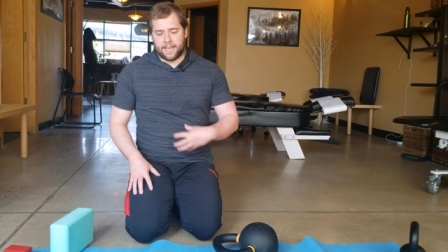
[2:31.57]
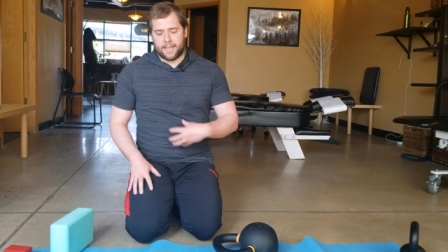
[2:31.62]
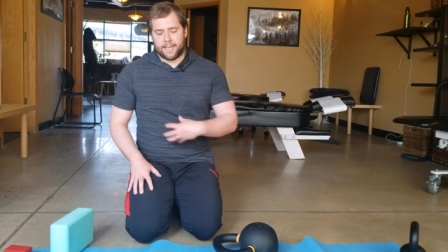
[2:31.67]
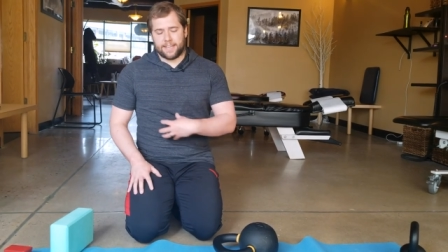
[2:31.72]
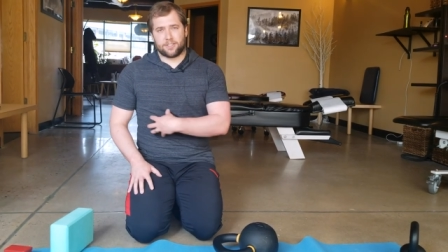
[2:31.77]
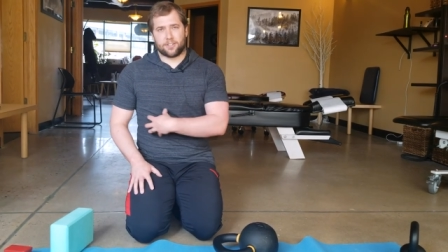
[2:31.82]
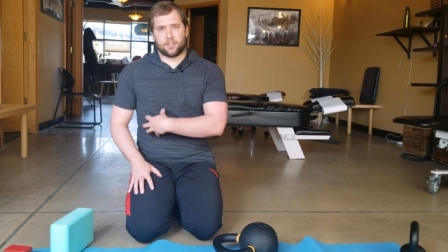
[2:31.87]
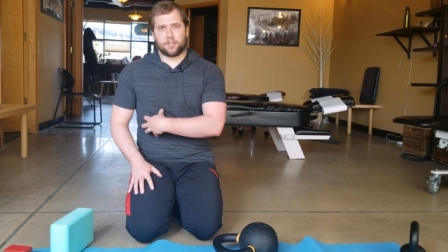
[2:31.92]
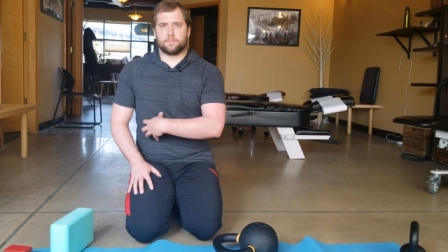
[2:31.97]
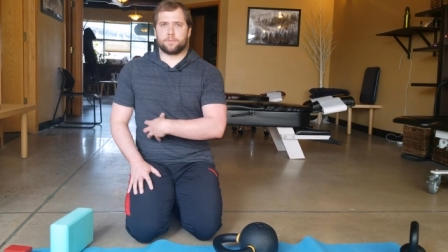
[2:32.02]

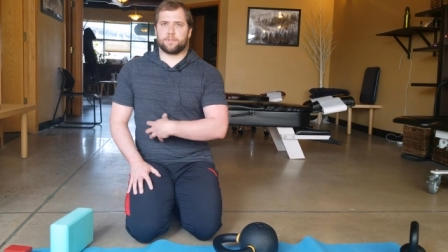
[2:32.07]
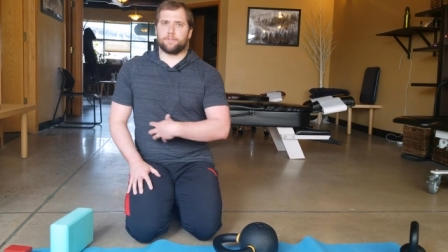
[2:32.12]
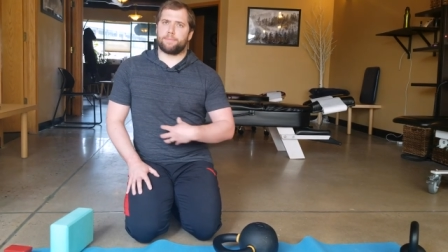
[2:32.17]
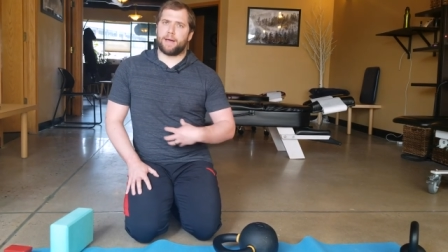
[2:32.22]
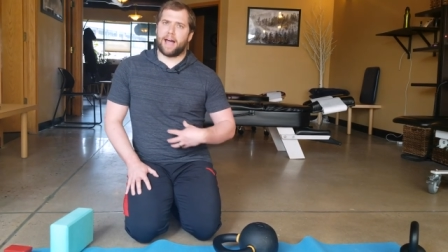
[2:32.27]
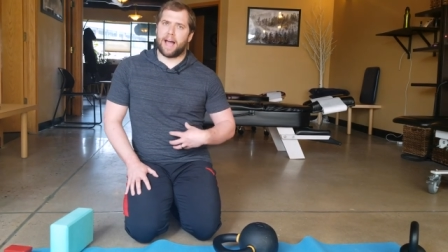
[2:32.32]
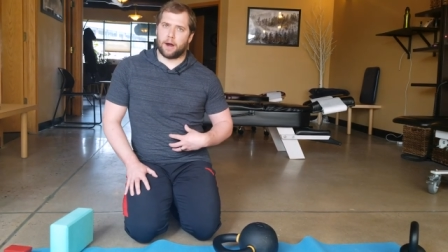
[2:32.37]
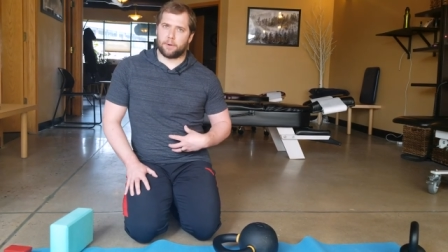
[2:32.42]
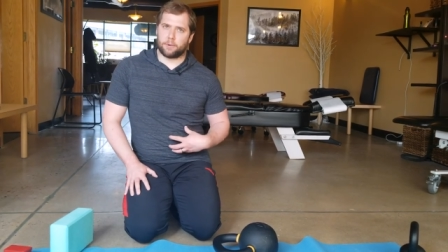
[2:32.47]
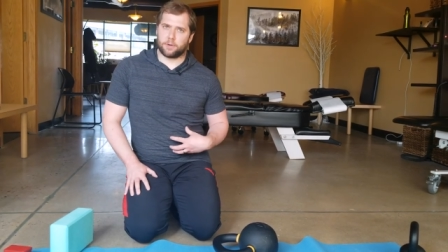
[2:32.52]
in terms of
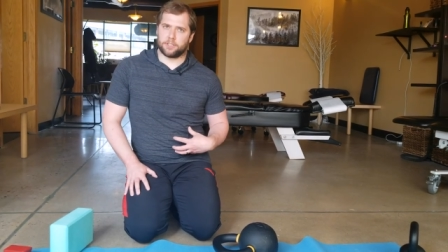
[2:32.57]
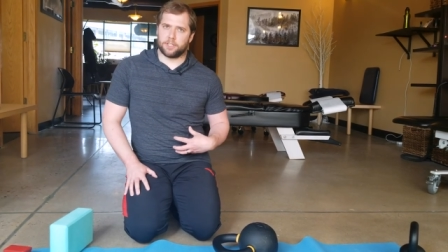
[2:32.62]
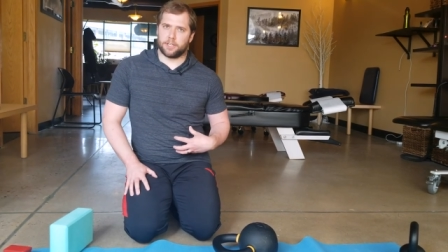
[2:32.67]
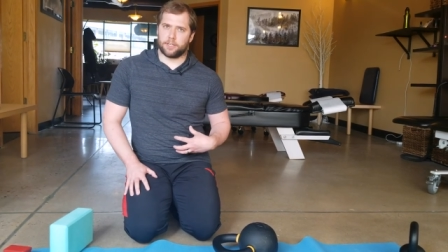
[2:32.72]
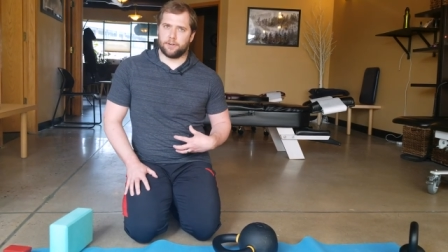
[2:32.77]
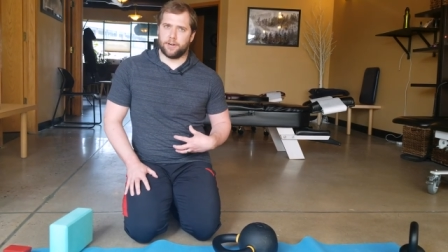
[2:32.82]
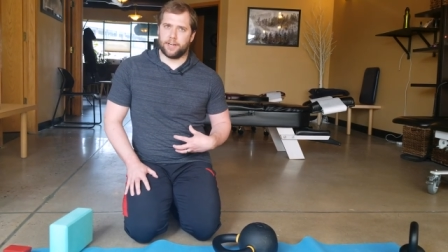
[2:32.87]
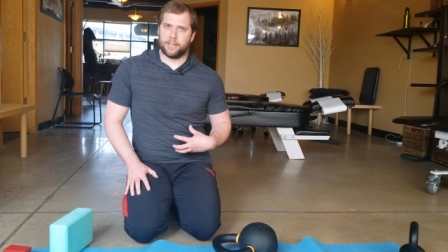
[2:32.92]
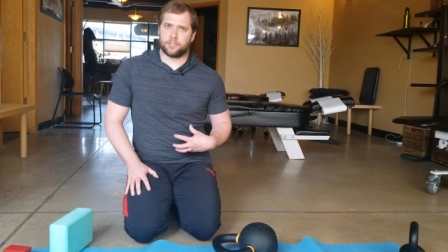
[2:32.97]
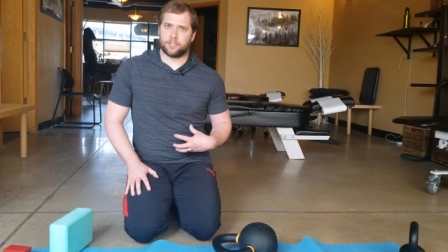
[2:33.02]
power
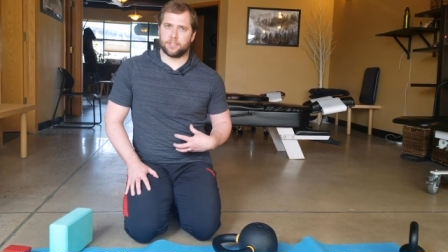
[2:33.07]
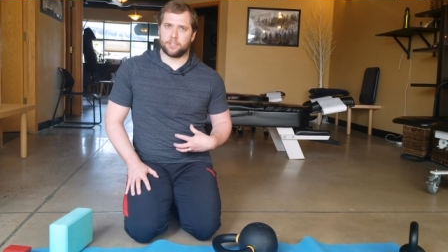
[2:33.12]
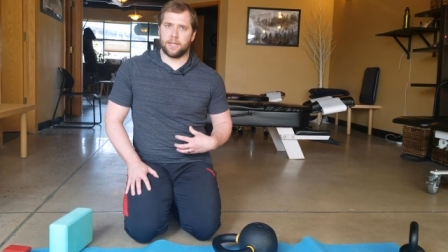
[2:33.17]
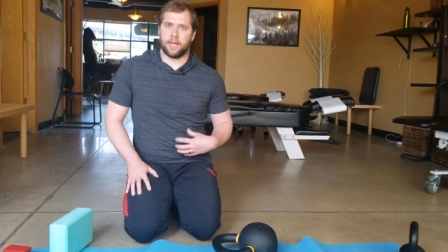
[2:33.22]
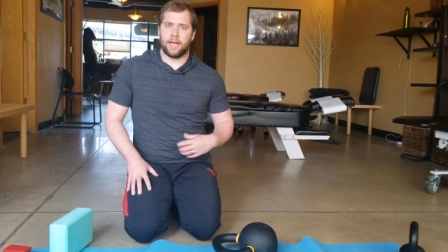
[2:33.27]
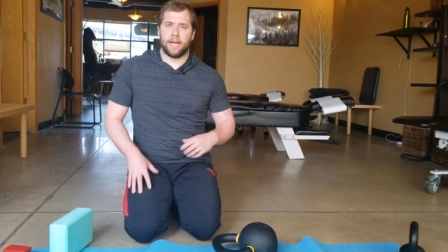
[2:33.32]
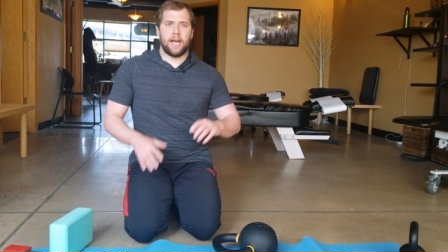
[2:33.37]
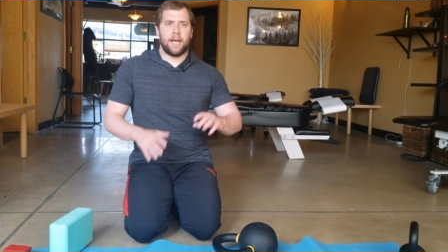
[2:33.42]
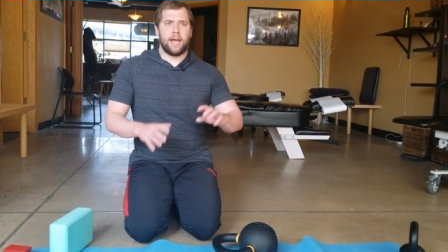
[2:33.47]
generation,